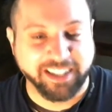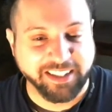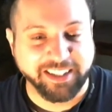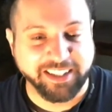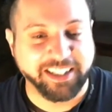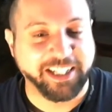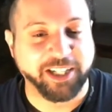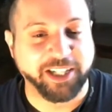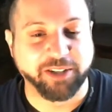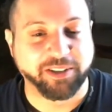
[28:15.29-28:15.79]

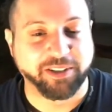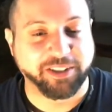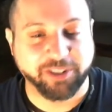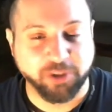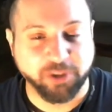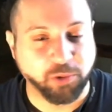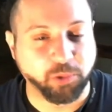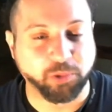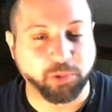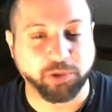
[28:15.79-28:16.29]
hear a
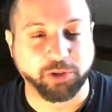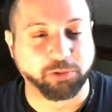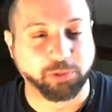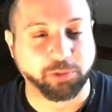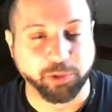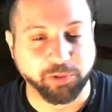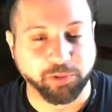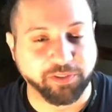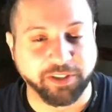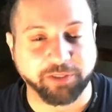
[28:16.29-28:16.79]
cool
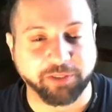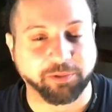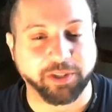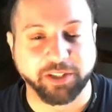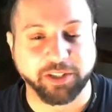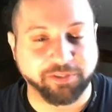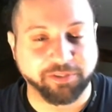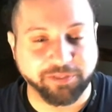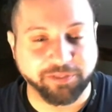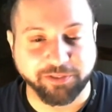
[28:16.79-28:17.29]
groovy
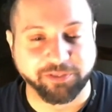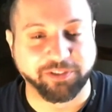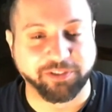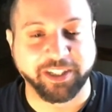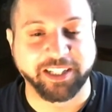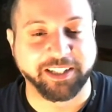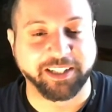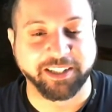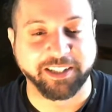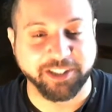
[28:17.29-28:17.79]
riff
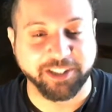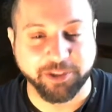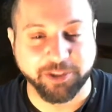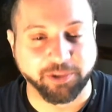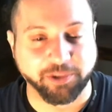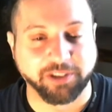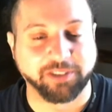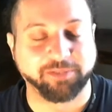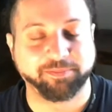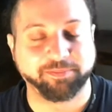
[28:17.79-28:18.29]
like this
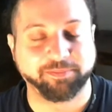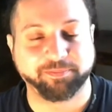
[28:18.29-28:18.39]
one,